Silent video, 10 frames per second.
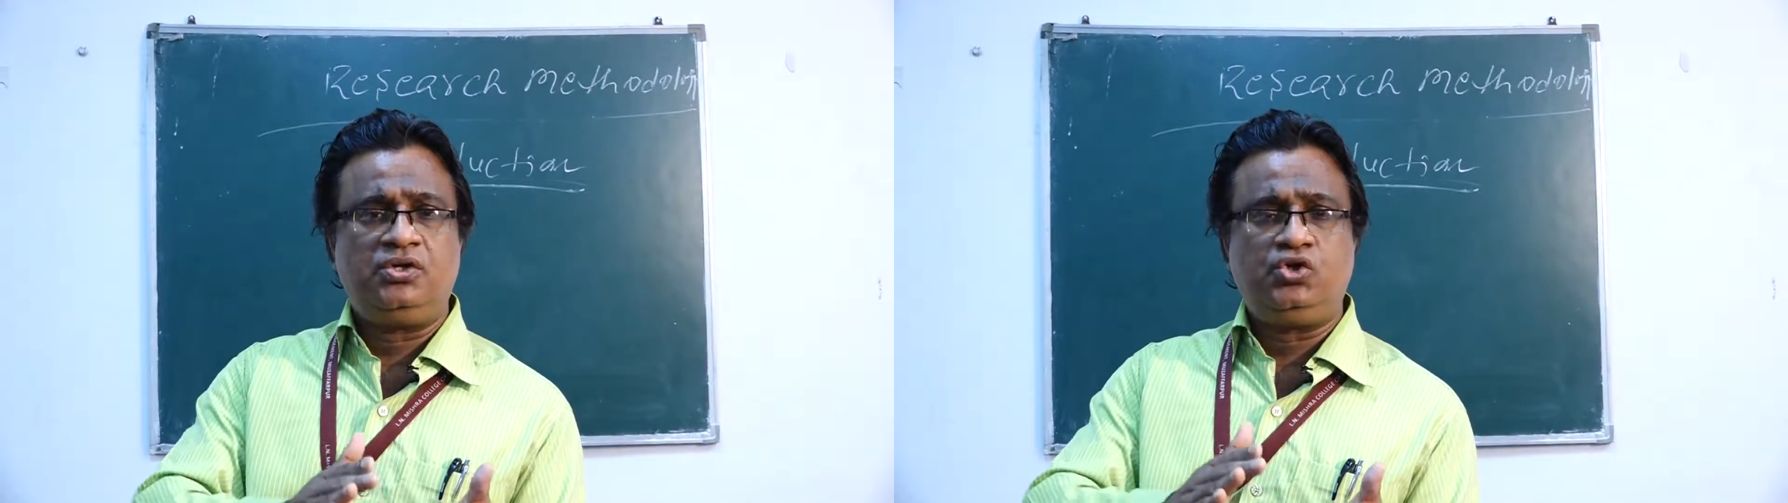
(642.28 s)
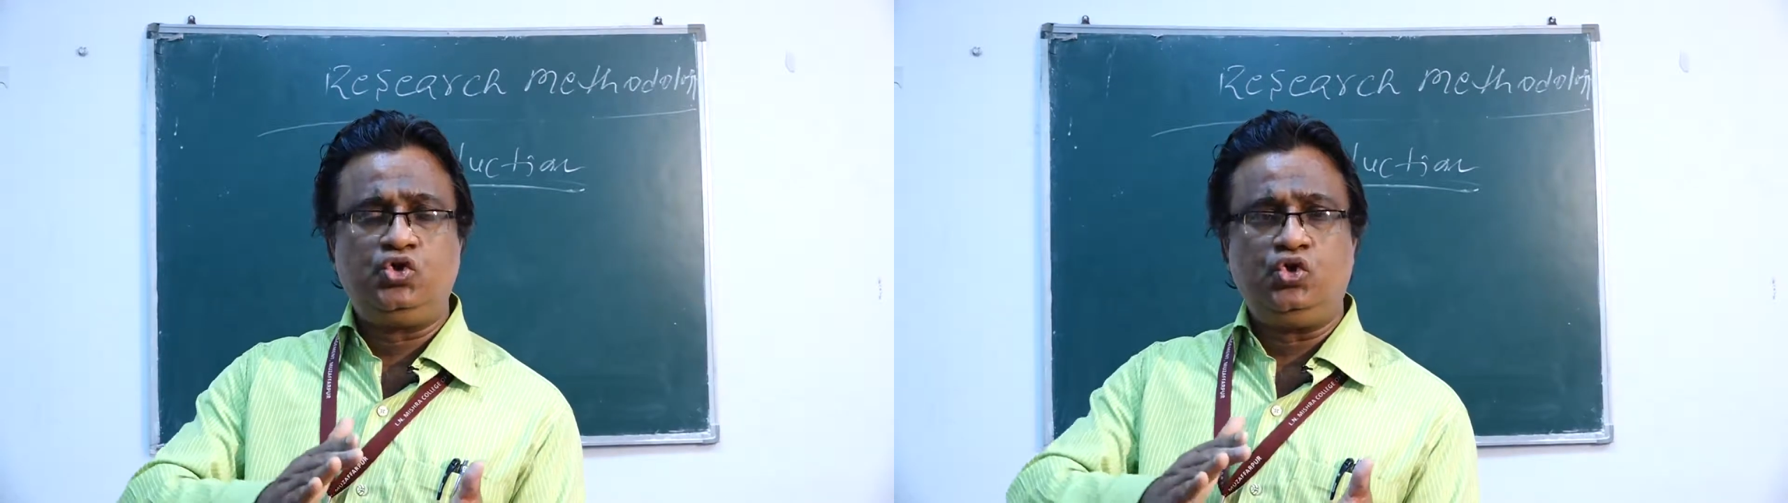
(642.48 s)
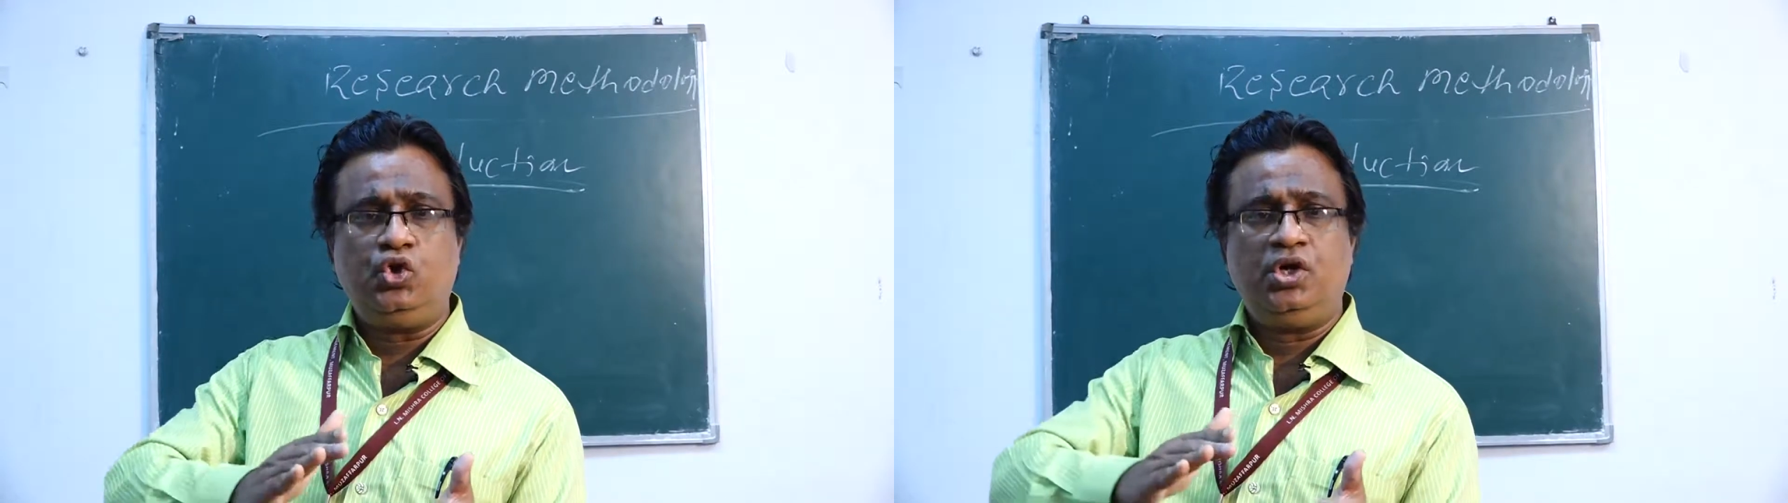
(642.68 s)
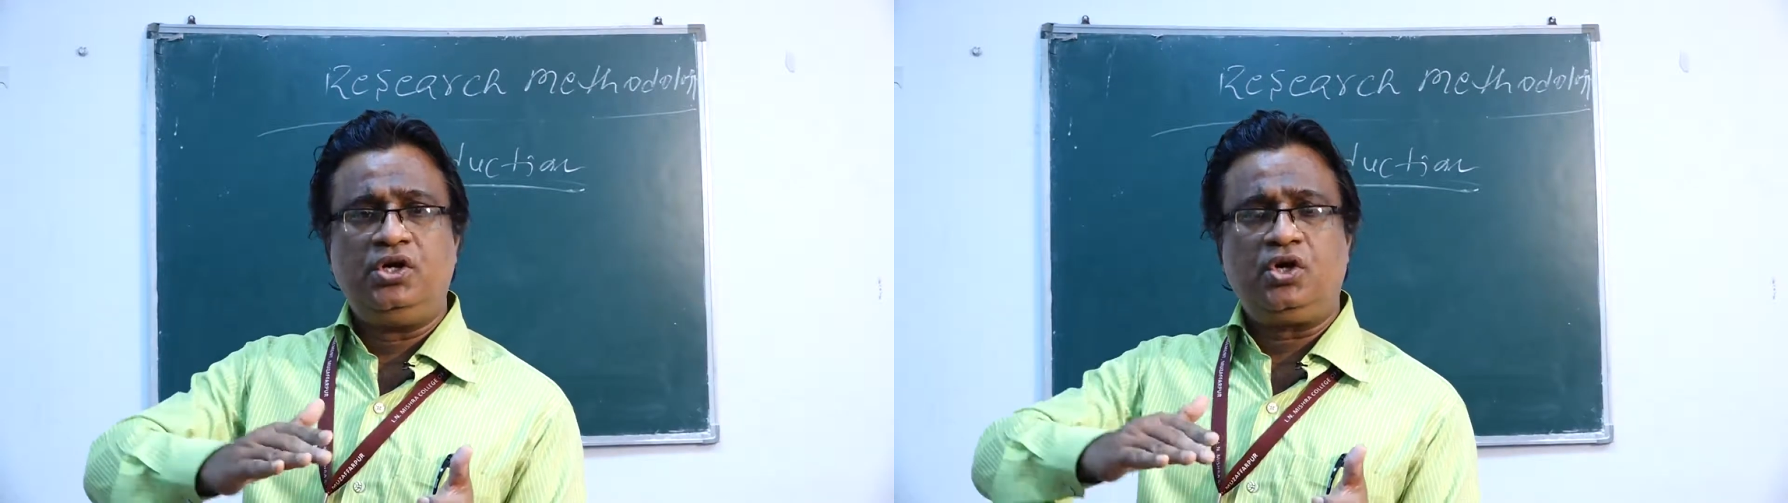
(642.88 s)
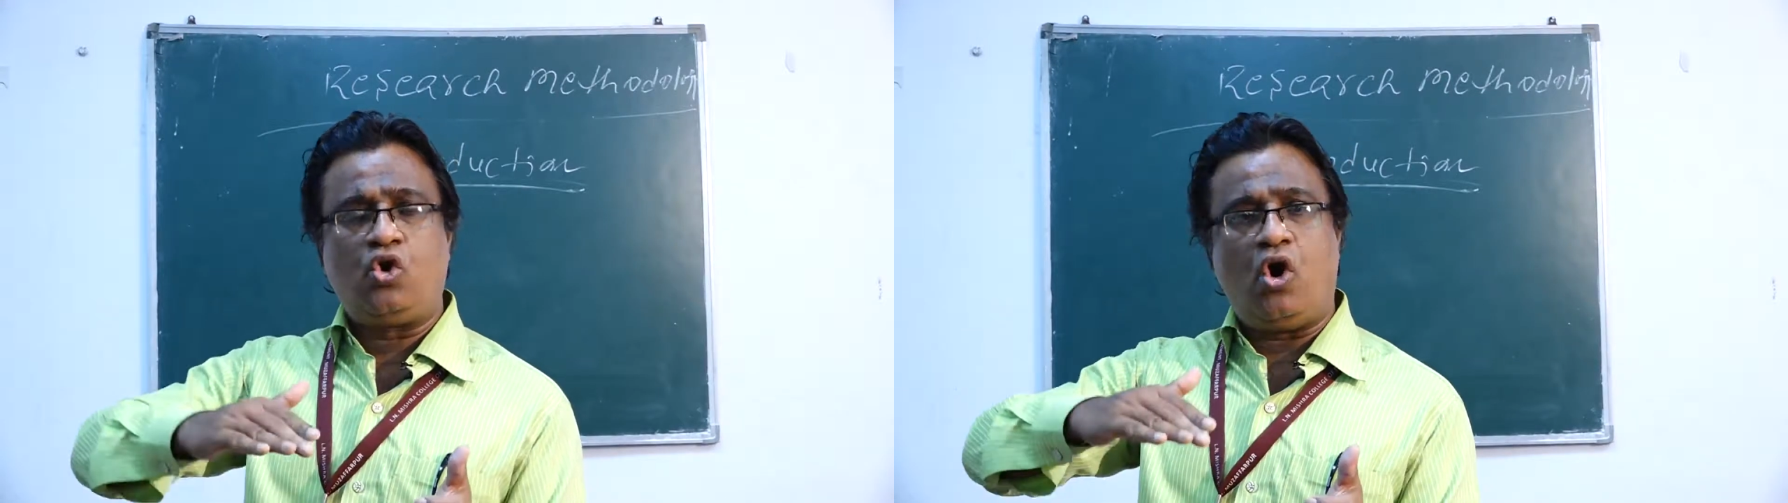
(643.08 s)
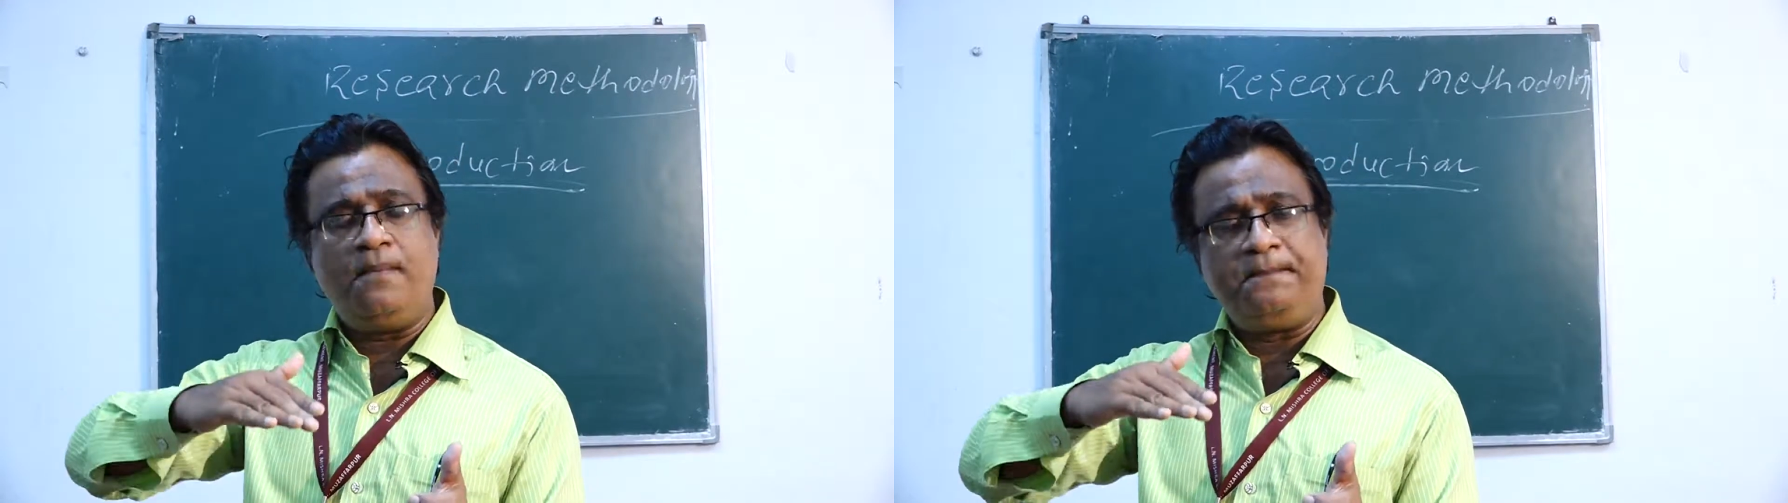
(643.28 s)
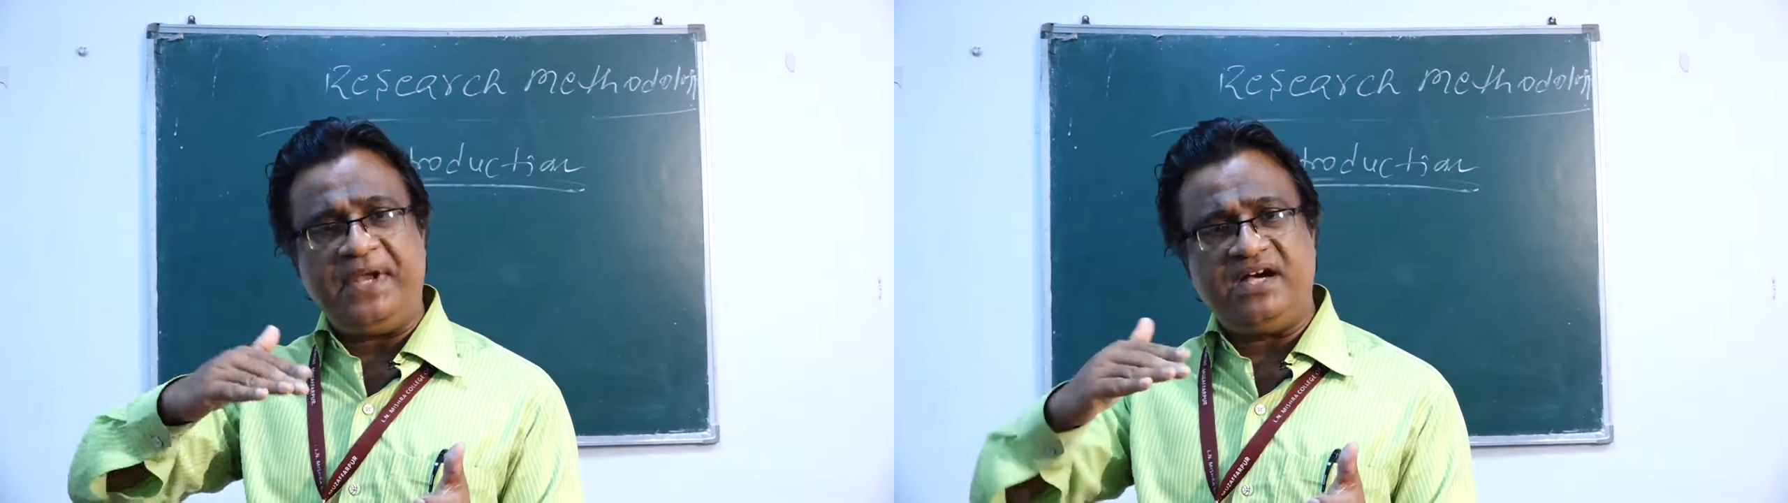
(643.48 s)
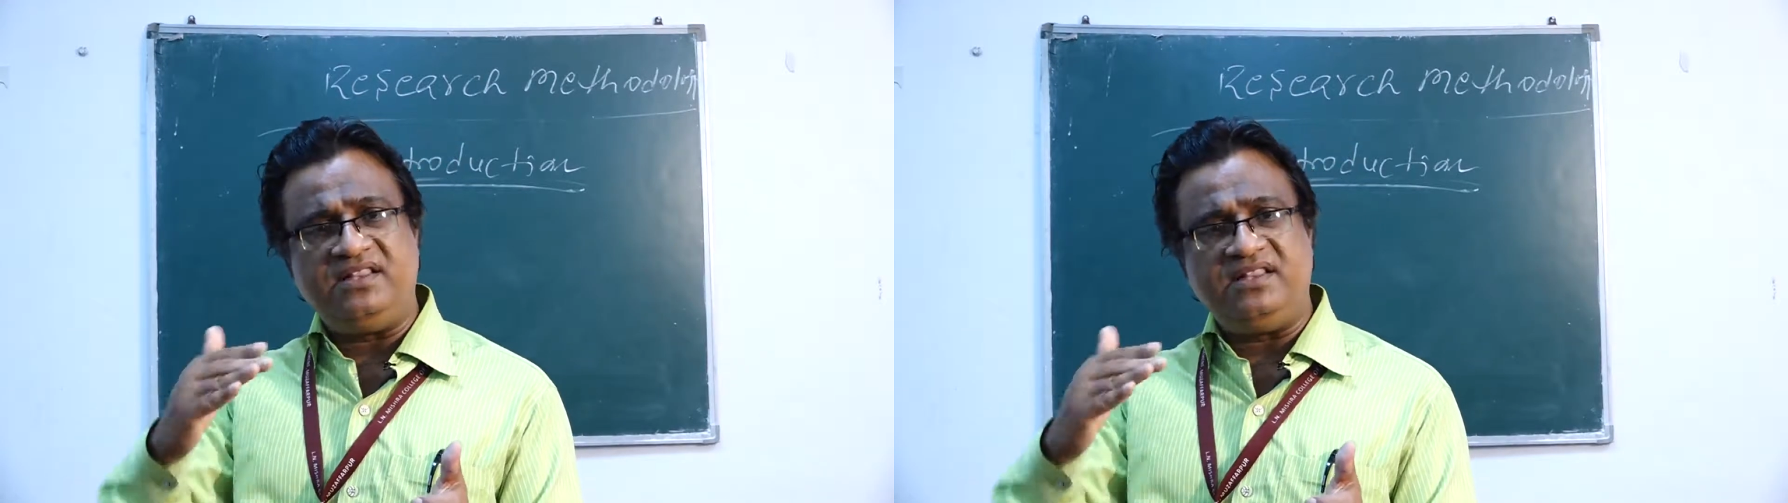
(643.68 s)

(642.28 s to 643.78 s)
to compare